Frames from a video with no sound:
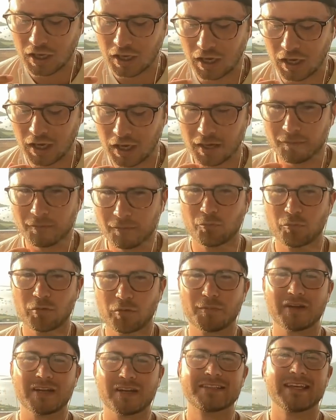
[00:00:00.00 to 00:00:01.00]
um,
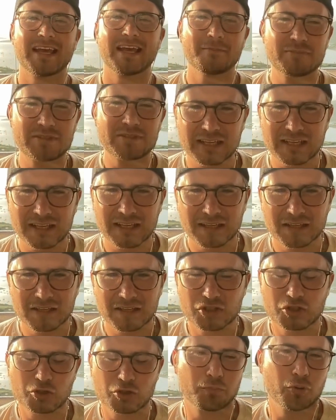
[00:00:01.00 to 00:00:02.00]
we've been attempting
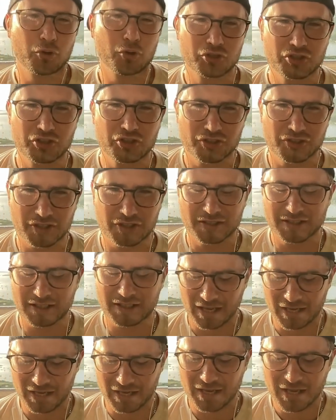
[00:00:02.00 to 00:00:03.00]
to push to
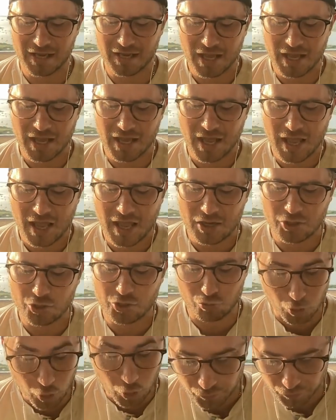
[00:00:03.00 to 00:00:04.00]
6k
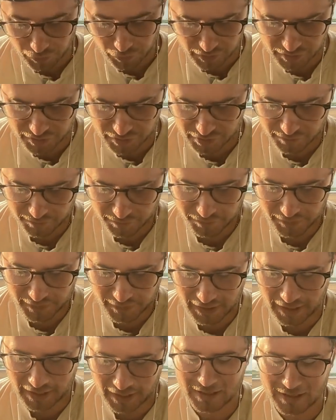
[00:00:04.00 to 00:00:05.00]
trophies
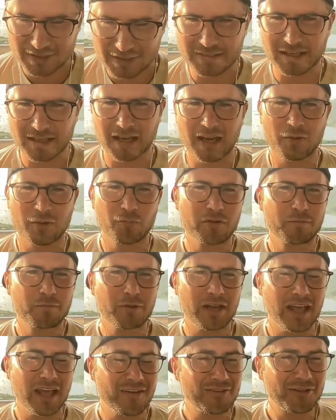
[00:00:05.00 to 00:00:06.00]
and, uh, and we've
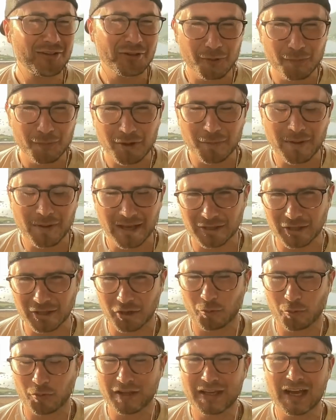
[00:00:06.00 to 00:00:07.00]
been having a little bit of bad
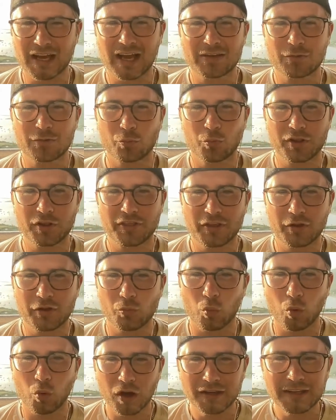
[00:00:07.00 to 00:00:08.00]
luck. We got
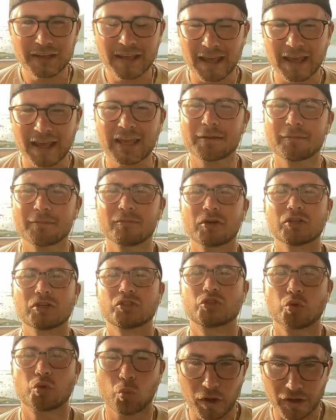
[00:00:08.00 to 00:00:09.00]
within one game
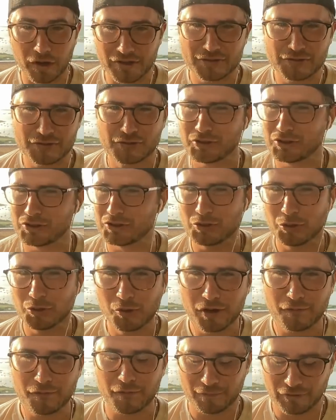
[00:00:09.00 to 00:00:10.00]
twice in
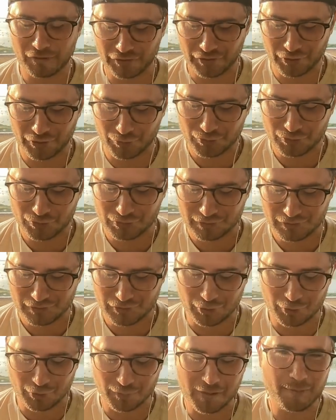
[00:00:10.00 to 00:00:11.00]
two different videos,
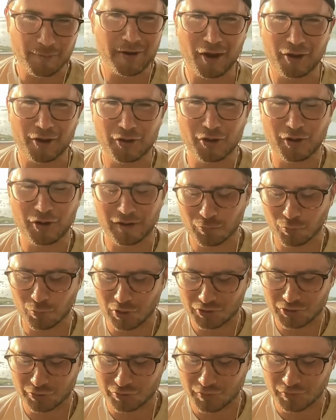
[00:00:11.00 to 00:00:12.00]
so maybe now you don't have to
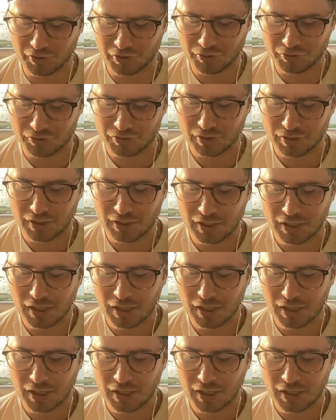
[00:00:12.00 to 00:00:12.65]
watch those videos.